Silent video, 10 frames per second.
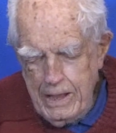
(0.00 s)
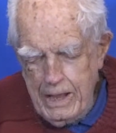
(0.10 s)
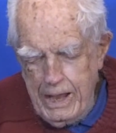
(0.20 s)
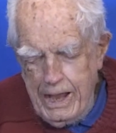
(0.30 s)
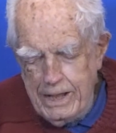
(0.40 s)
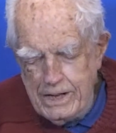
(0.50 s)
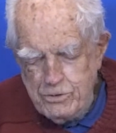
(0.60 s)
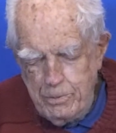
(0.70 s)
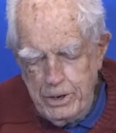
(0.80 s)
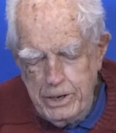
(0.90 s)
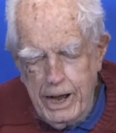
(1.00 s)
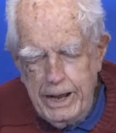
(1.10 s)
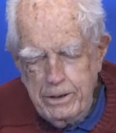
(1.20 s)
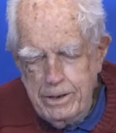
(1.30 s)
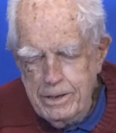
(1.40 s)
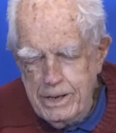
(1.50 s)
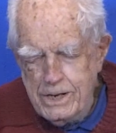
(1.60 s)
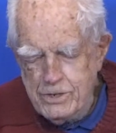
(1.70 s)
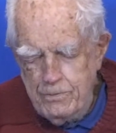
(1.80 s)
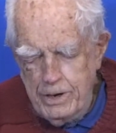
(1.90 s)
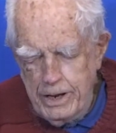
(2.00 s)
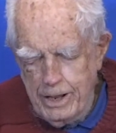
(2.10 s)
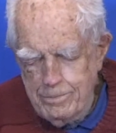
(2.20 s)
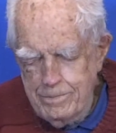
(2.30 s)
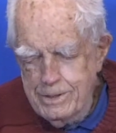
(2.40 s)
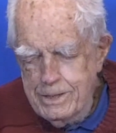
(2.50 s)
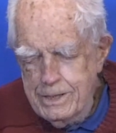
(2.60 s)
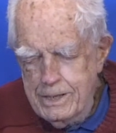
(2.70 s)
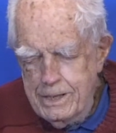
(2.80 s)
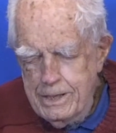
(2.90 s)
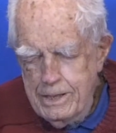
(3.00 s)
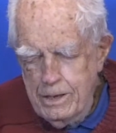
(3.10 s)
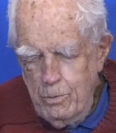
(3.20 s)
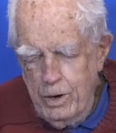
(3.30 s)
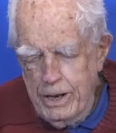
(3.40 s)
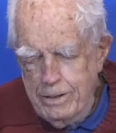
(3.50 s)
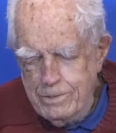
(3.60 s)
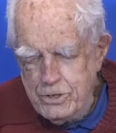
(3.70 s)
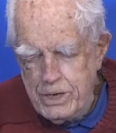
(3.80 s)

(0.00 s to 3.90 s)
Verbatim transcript: And that's where he died, Kaiser Wilhelm, Wilhelm II.